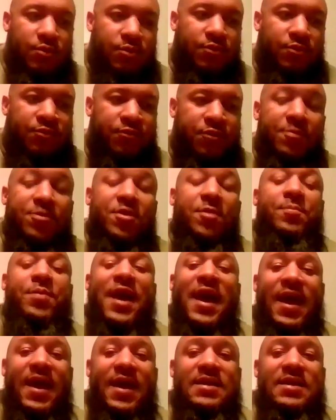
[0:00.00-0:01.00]
from the
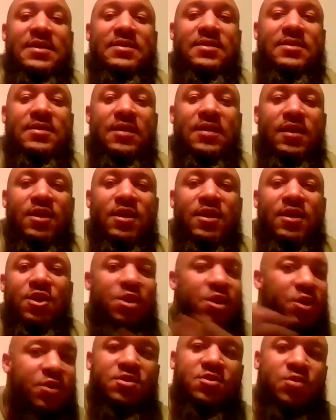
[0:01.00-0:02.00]
past?
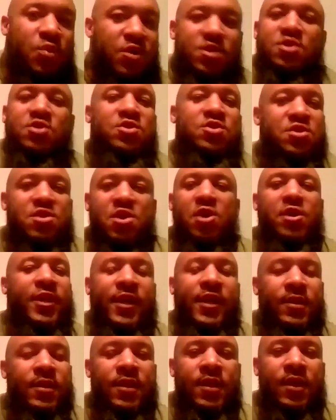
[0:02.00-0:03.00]
You know, because once you start
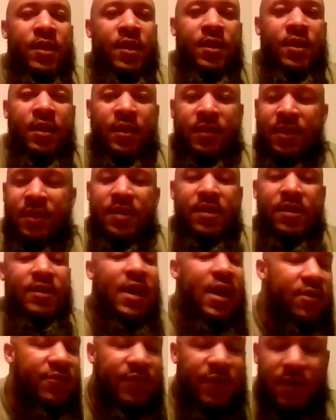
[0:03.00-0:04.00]
getting in, I think a
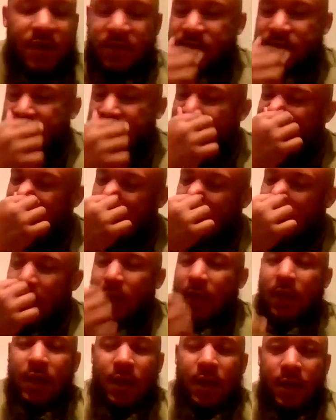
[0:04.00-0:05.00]
lot of us,
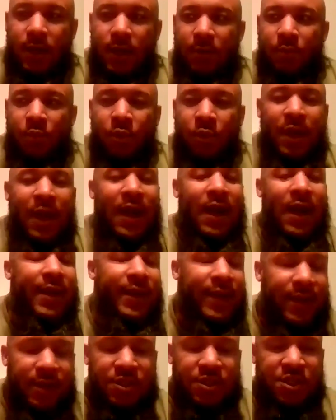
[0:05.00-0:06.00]
we're high
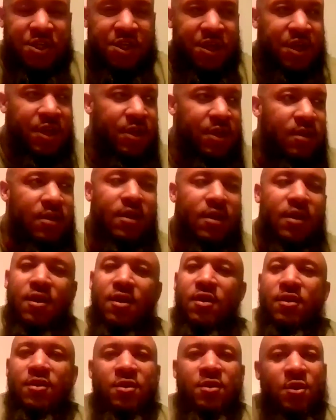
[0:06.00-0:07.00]
energy,
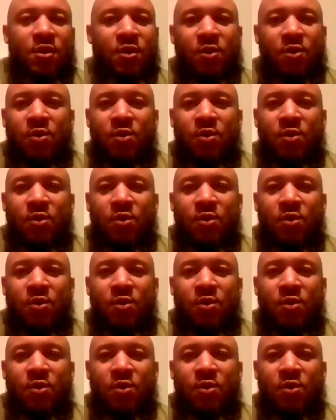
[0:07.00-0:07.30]
you know,